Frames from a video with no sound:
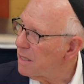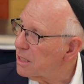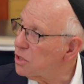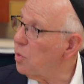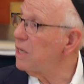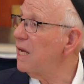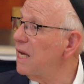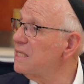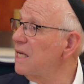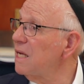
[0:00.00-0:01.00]
So what do
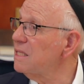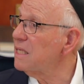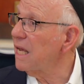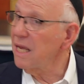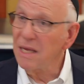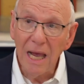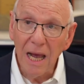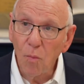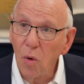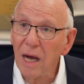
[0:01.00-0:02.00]
Chazal say?
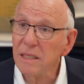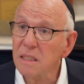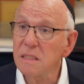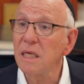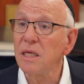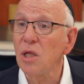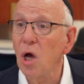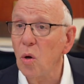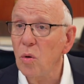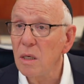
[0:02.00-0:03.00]
Why doesn't he
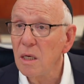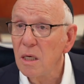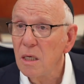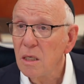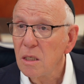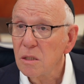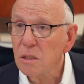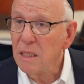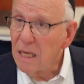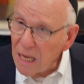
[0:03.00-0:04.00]
know?
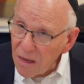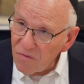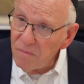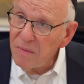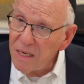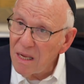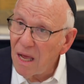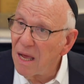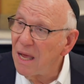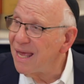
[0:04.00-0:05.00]
So they have a
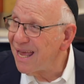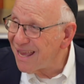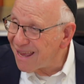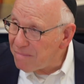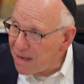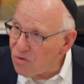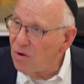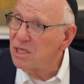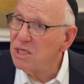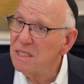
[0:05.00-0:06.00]

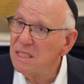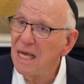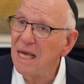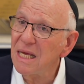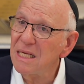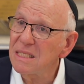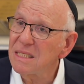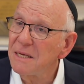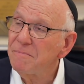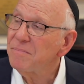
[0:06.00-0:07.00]
midrash that says
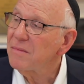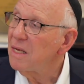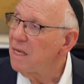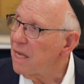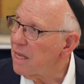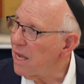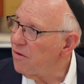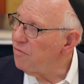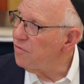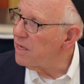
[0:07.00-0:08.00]
there